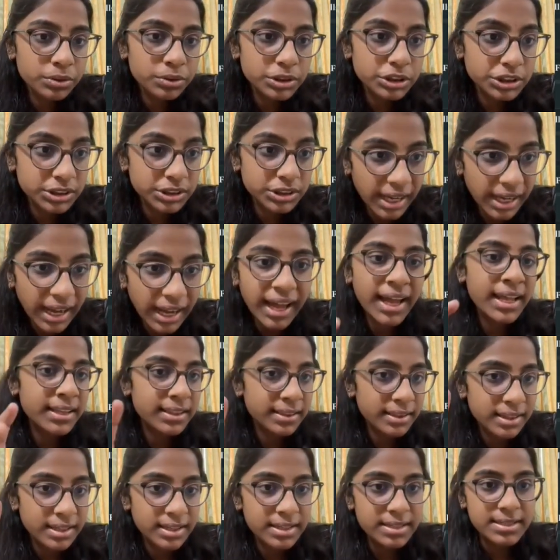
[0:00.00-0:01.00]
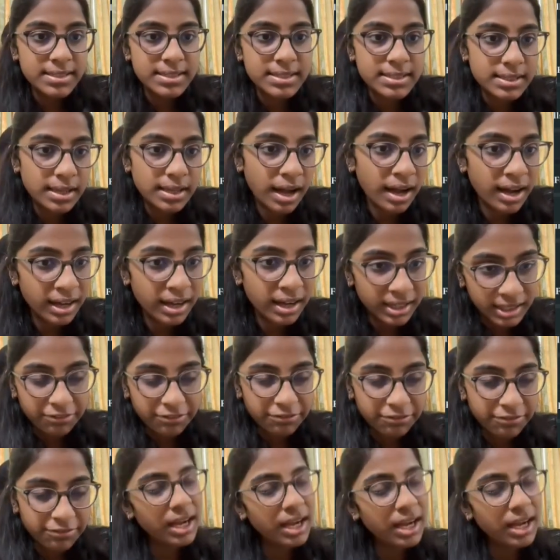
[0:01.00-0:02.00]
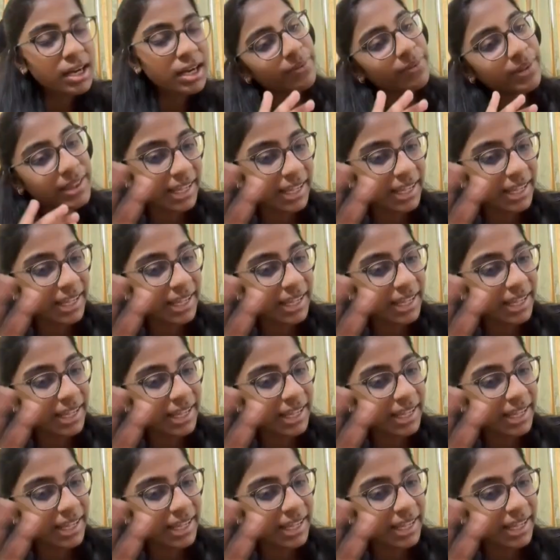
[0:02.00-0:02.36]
share this artifact with